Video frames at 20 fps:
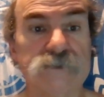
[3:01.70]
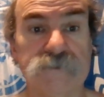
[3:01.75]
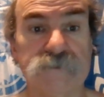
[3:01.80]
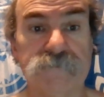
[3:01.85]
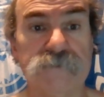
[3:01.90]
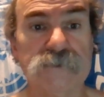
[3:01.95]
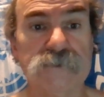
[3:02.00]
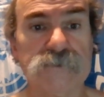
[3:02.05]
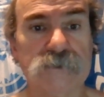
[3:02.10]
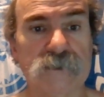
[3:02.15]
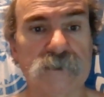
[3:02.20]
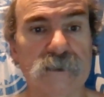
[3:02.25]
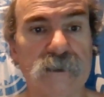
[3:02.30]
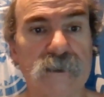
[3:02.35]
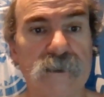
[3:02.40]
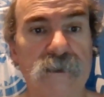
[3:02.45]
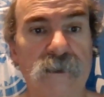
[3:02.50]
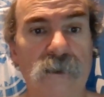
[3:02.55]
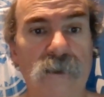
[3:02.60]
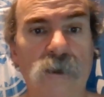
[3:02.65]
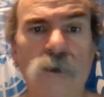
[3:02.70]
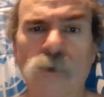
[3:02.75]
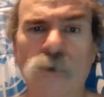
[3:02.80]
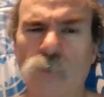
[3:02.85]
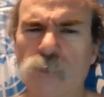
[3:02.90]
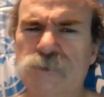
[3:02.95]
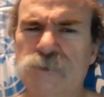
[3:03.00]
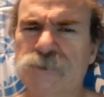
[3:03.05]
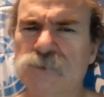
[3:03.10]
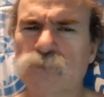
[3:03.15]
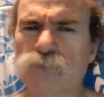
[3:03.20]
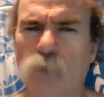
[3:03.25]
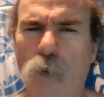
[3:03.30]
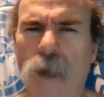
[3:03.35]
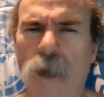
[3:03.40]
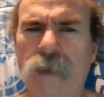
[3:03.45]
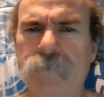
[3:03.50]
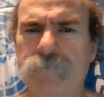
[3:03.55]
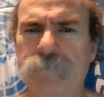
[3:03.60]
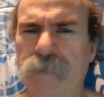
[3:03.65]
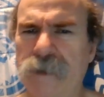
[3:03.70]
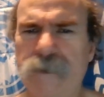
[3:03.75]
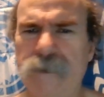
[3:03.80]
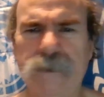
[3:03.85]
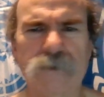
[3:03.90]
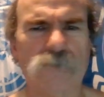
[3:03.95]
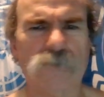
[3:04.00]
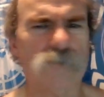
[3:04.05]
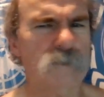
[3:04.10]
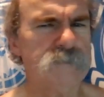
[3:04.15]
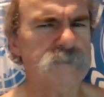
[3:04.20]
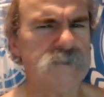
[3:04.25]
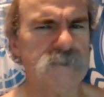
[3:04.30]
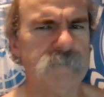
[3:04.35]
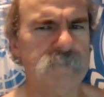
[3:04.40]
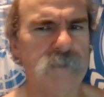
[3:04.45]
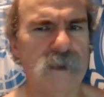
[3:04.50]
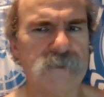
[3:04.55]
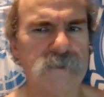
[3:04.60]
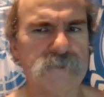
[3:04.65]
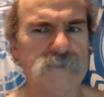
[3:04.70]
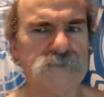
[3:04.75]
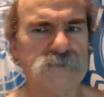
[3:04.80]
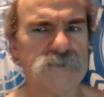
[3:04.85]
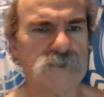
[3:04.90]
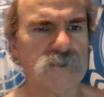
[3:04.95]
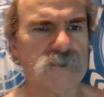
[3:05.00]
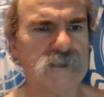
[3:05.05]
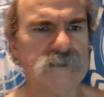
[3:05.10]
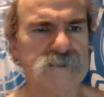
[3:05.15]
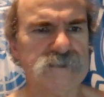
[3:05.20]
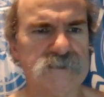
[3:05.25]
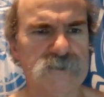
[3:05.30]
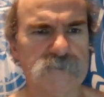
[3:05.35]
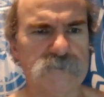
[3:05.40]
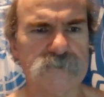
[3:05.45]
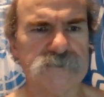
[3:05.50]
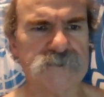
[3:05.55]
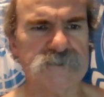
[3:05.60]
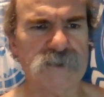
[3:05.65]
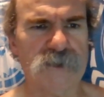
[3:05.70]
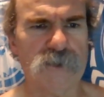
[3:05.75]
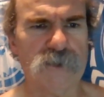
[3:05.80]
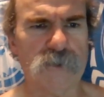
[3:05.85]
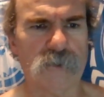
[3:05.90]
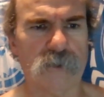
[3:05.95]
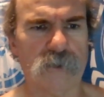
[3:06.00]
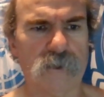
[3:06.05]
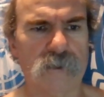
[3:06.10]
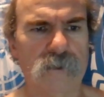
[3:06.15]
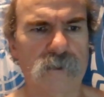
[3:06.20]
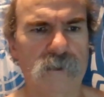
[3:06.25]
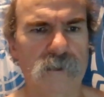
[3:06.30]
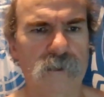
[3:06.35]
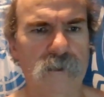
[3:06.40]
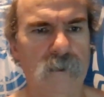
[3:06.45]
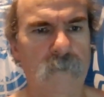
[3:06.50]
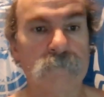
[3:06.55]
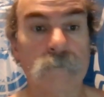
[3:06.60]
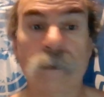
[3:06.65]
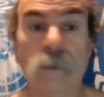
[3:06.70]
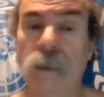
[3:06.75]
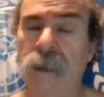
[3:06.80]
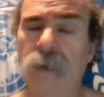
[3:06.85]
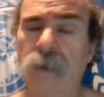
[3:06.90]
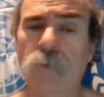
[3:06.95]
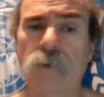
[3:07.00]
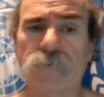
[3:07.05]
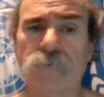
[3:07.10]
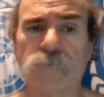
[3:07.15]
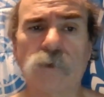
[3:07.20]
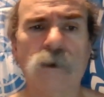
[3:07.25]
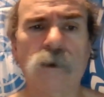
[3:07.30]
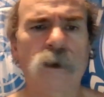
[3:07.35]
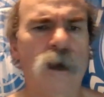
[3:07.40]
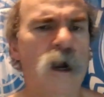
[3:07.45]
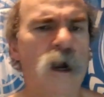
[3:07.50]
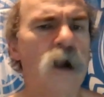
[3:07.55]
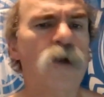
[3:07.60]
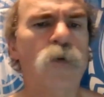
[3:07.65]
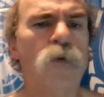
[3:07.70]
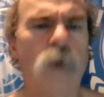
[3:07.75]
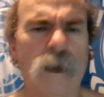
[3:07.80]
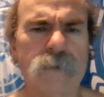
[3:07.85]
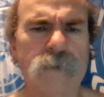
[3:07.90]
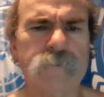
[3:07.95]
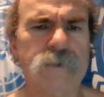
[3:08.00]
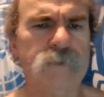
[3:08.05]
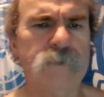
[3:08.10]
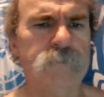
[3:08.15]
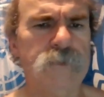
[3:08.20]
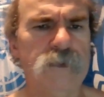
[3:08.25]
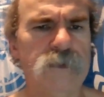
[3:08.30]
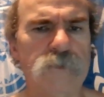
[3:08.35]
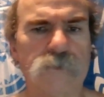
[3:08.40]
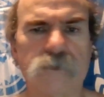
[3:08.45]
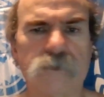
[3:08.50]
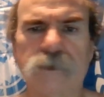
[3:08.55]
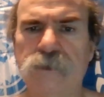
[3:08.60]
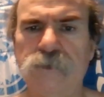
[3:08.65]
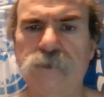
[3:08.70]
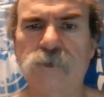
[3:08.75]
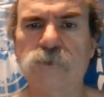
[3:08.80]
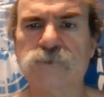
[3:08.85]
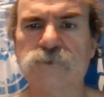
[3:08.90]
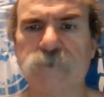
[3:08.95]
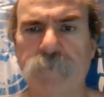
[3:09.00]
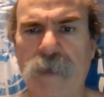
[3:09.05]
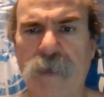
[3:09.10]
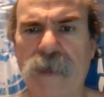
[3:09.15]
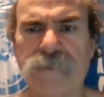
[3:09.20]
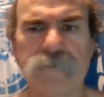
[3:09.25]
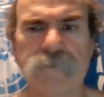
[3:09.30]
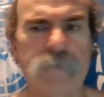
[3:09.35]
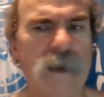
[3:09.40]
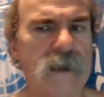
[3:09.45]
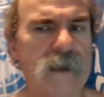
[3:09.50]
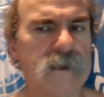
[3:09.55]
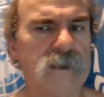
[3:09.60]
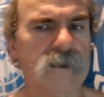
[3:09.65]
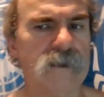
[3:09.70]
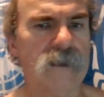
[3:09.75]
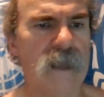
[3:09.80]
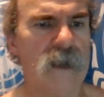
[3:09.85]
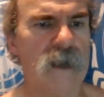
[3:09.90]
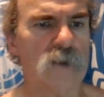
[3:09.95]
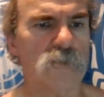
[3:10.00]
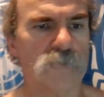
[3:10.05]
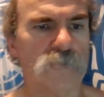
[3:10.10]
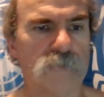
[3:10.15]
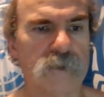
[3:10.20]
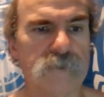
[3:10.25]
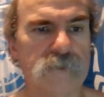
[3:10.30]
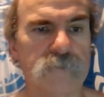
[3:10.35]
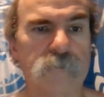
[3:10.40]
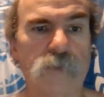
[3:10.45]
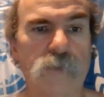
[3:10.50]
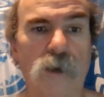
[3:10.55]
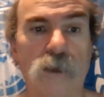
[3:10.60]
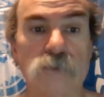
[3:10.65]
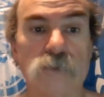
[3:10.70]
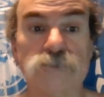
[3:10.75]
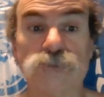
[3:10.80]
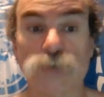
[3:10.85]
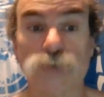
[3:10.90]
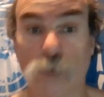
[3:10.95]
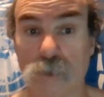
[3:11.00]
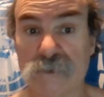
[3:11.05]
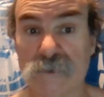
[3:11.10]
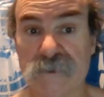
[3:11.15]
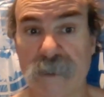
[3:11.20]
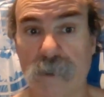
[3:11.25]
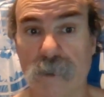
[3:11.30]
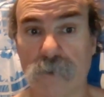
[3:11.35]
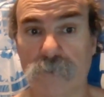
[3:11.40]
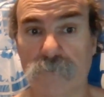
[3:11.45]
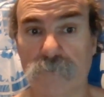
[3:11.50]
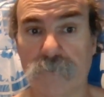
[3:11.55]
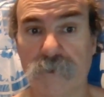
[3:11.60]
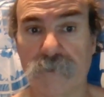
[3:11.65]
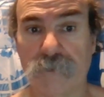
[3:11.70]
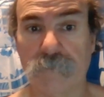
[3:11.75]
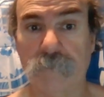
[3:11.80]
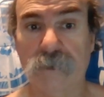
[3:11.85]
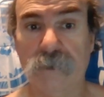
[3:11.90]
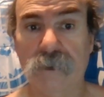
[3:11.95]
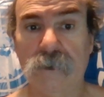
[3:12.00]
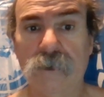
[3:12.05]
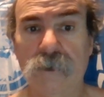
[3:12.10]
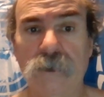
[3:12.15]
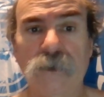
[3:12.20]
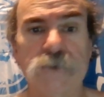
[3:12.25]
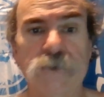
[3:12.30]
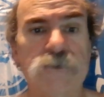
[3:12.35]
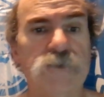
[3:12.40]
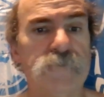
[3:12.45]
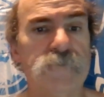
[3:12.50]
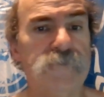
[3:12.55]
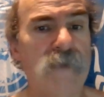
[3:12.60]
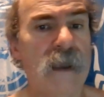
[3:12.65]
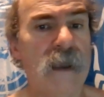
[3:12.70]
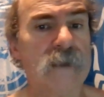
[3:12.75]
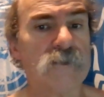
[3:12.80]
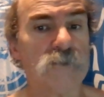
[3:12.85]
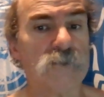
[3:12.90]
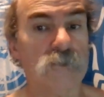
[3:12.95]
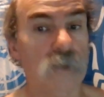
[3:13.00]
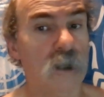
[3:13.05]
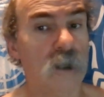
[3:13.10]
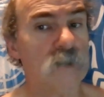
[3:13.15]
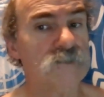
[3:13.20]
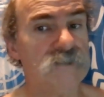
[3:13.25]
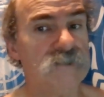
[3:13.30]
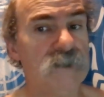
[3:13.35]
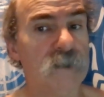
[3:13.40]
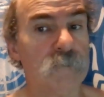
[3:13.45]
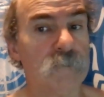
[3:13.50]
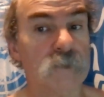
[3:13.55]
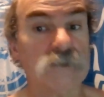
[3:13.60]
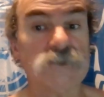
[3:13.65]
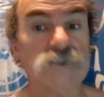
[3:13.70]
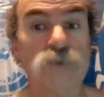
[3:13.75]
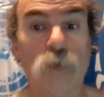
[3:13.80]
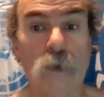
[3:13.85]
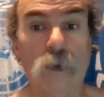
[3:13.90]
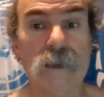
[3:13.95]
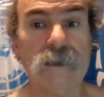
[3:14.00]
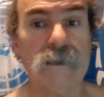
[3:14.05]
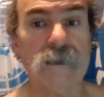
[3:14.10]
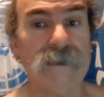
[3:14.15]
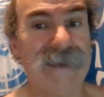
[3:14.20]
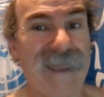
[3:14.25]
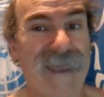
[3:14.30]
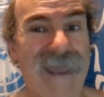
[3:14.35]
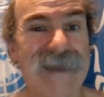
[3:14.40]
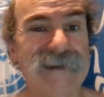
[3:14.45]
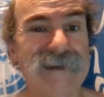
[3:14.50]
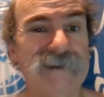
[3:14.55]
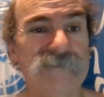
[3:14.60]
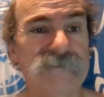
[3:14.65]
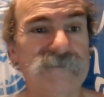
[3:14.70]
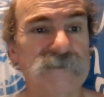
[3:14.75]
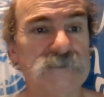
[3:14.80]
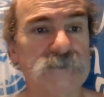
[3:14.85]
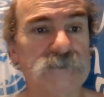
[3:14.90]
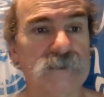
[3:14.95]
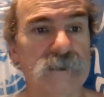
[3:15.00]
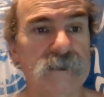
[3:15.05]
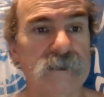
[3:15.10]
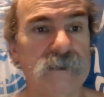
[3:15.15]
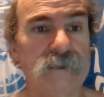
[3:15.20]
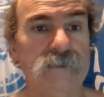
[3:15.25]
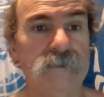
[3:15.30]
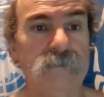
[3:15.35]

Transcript: efficiently, which is why many encryption methods are considered secure. However, a quantum computer can use a mathematical algorithm called Shor's algorithm to factor large numbers quickly and efficiently.